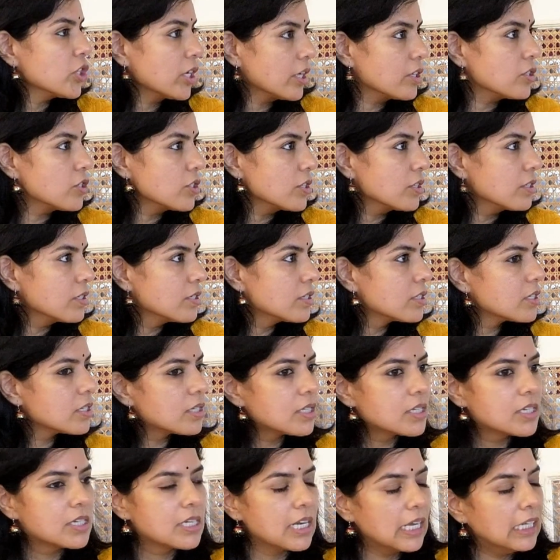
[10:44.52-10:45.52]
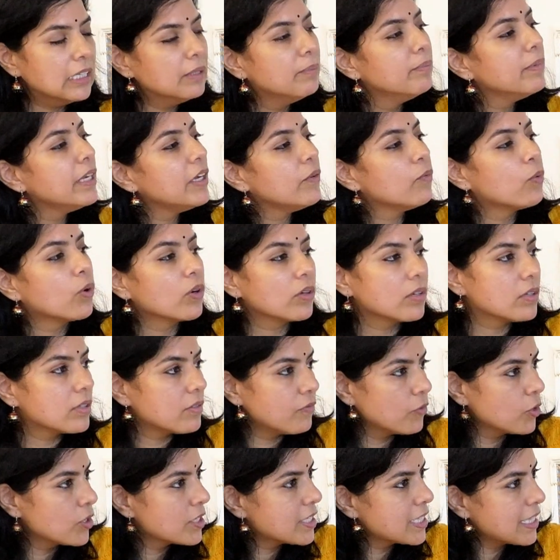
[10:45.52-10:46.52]
judge it. Just tell me
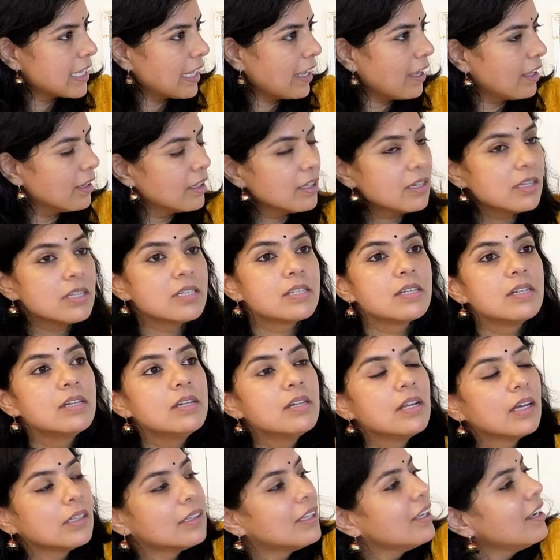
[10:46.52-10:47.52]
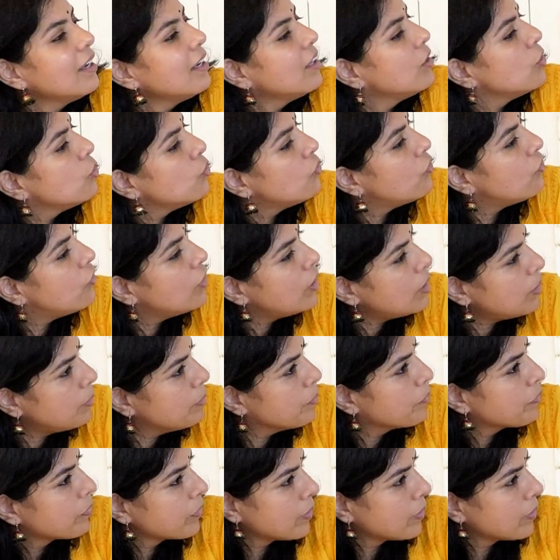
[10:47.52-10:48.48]
what's there. There is nothing in the film.